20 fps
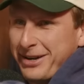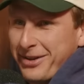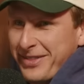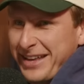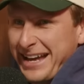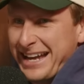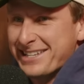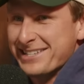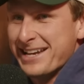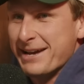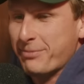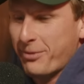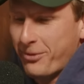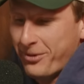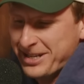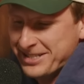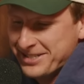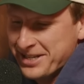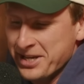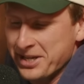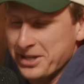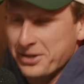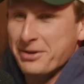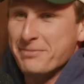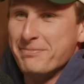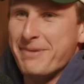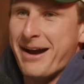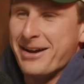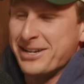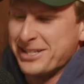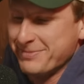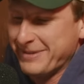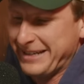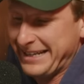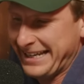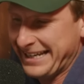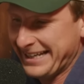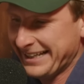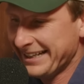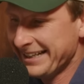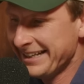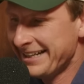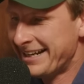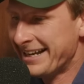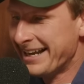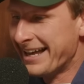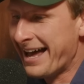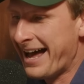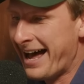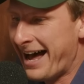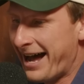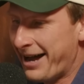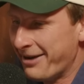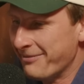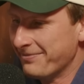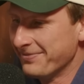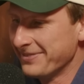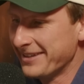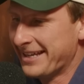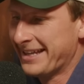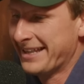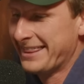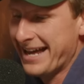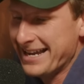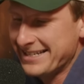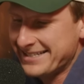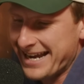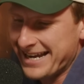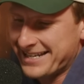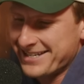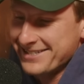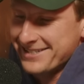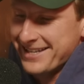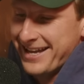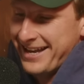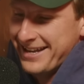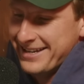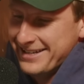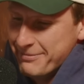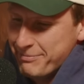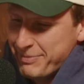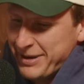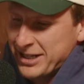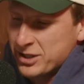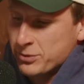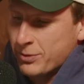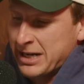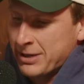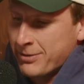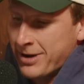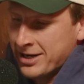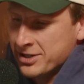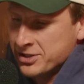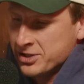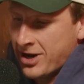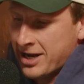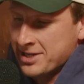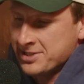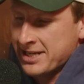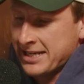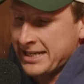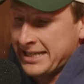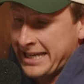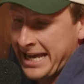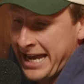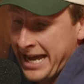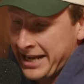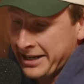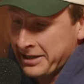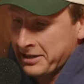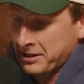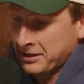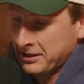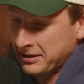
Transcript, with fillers: on there and say, boys, you embarrassed me here." Yeah. Um, that takes us then to Big 21 Giants again.